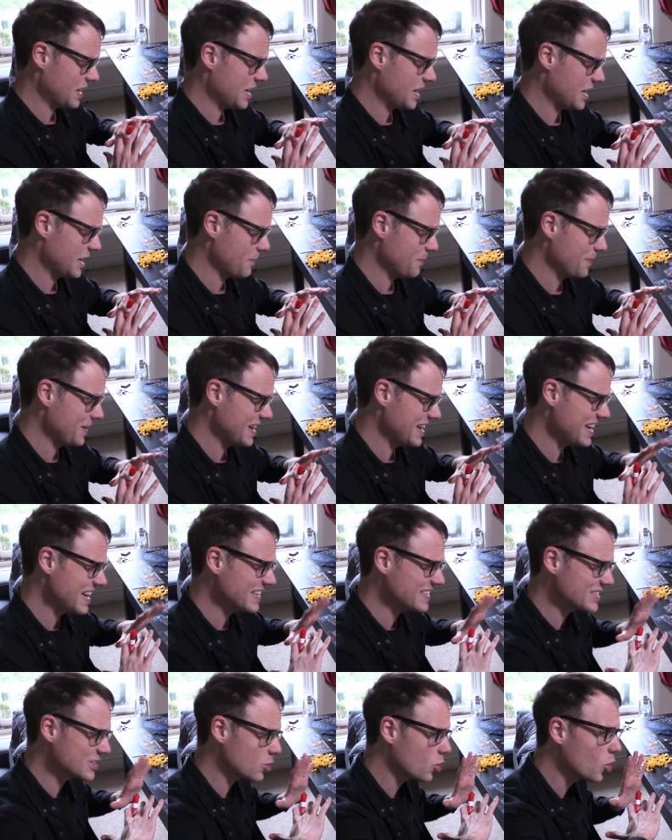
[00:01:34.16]
of this
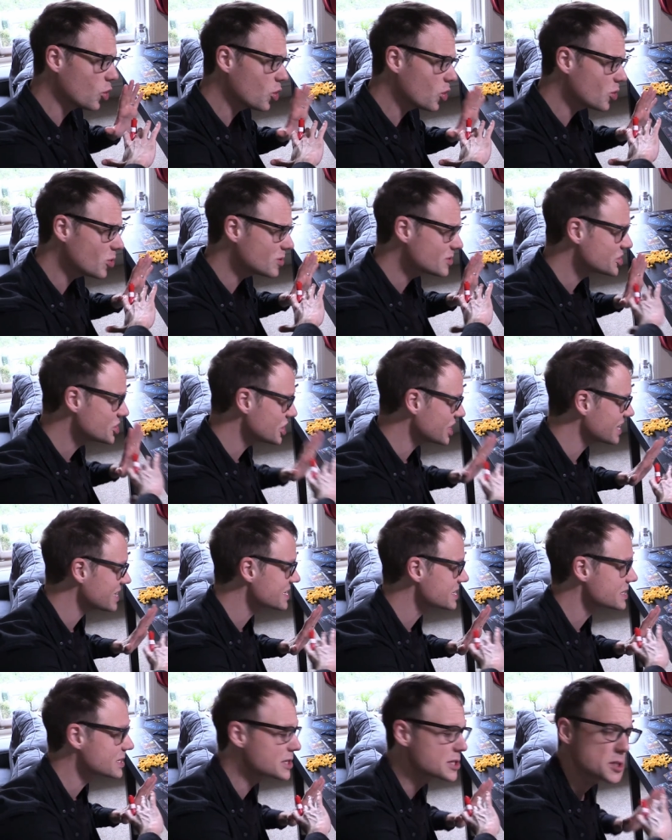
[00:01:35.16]
game will have
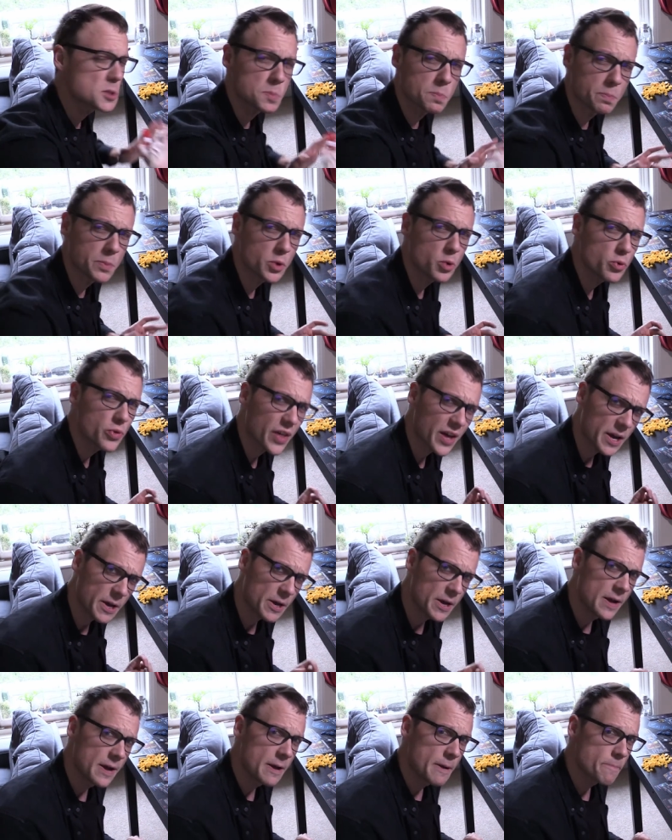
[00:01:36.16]
you covered far better
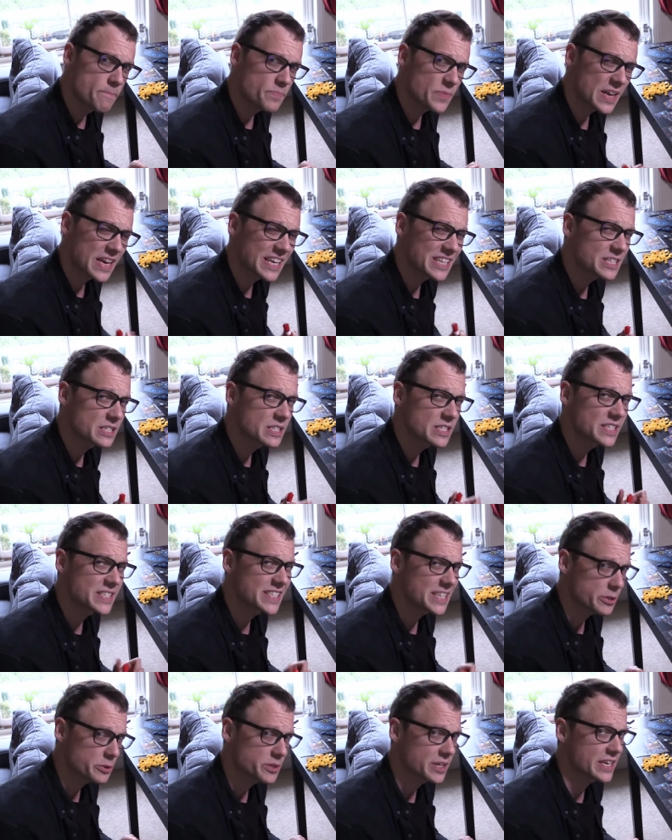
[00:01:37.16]
than me. I'm going to be
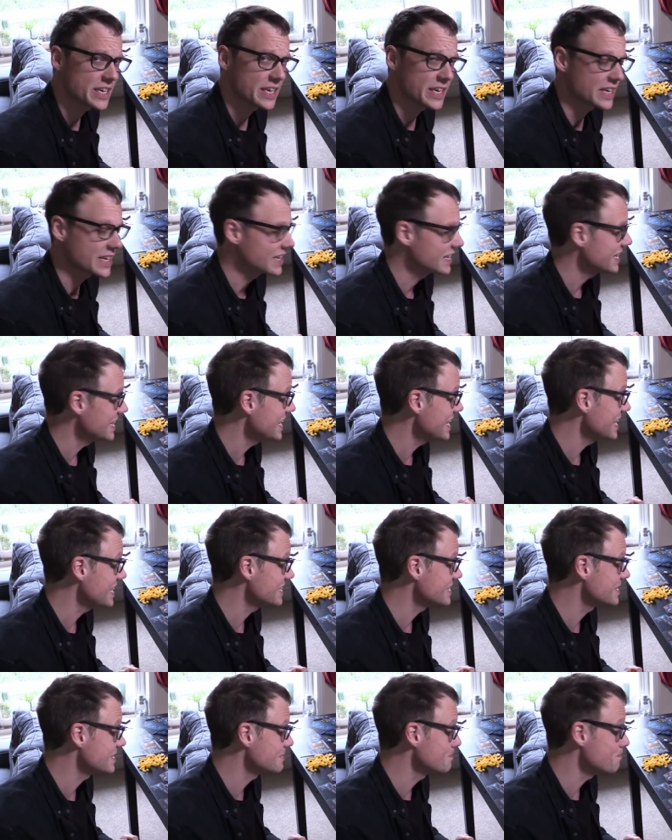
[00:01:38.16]
diving straight in
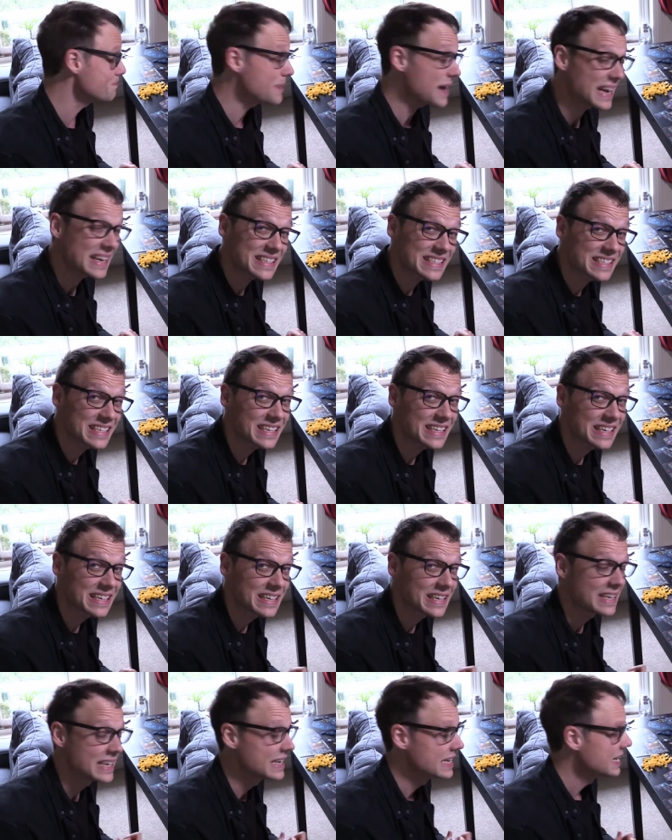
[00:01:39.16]
to some of the
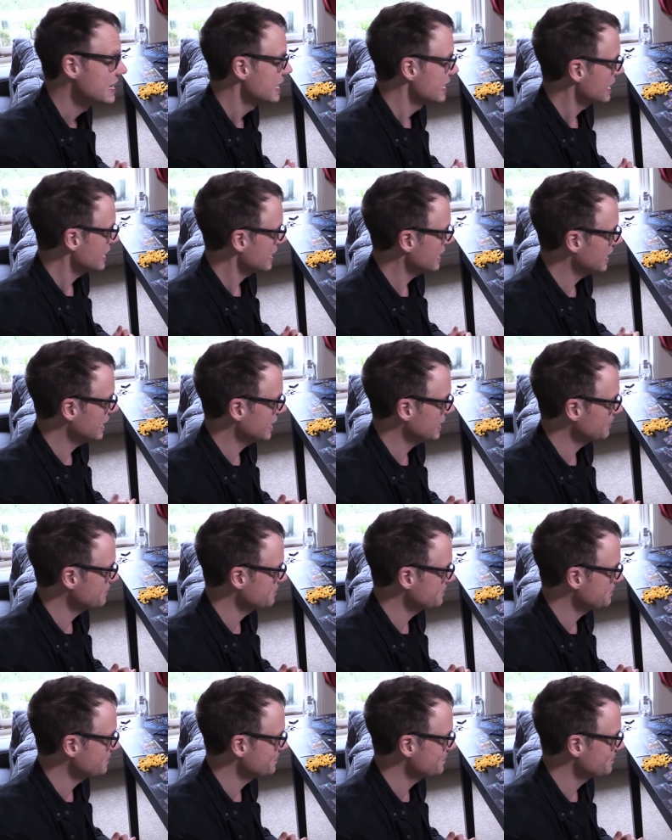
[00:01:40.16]
deeper, murkier
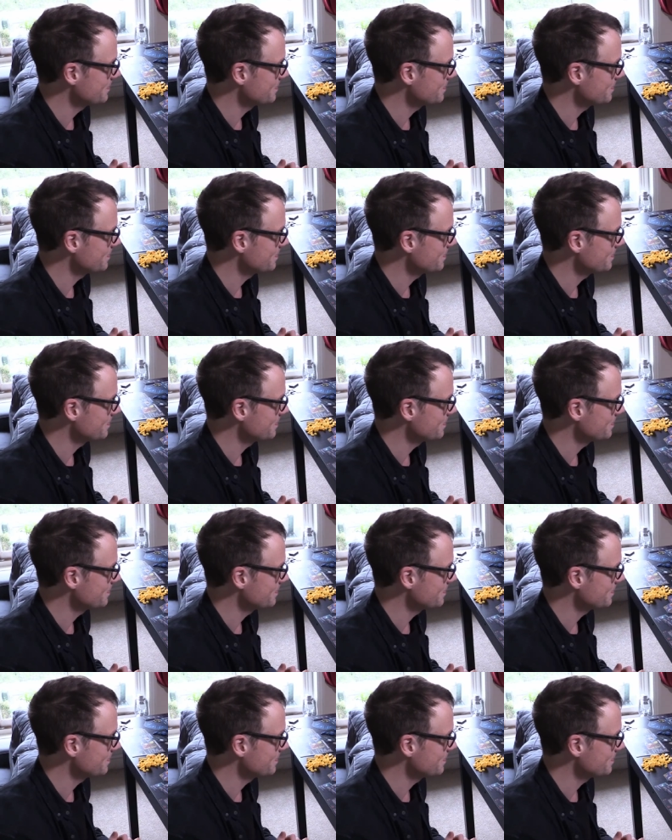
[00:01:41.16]
stuff.